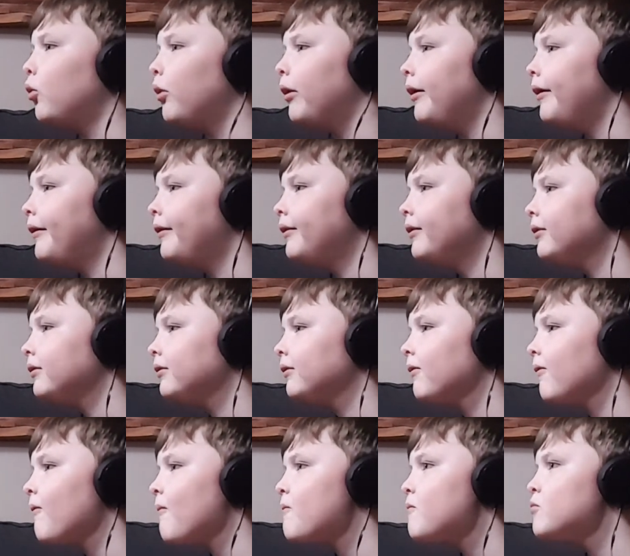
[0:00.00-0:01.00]
Are you sure?
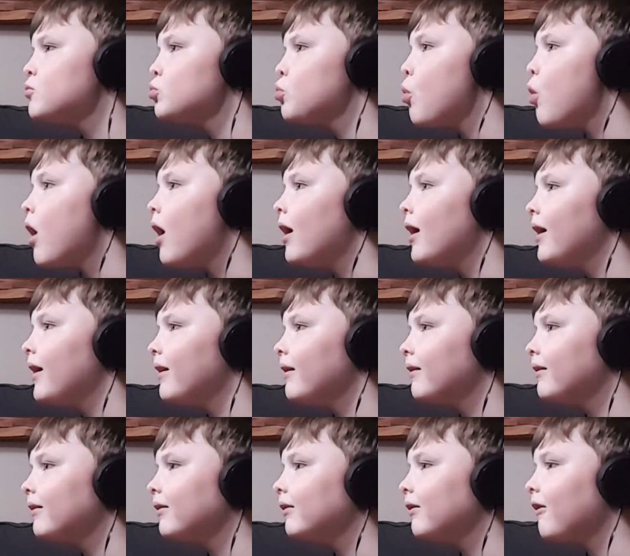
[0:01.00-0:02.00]

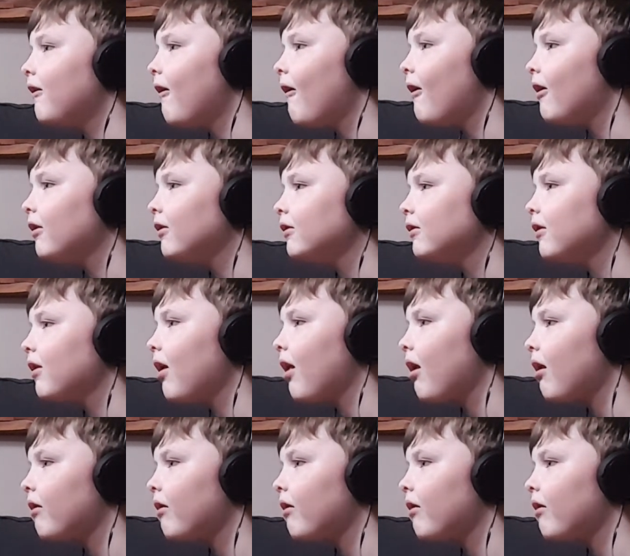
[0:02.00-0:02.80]
Are you sure?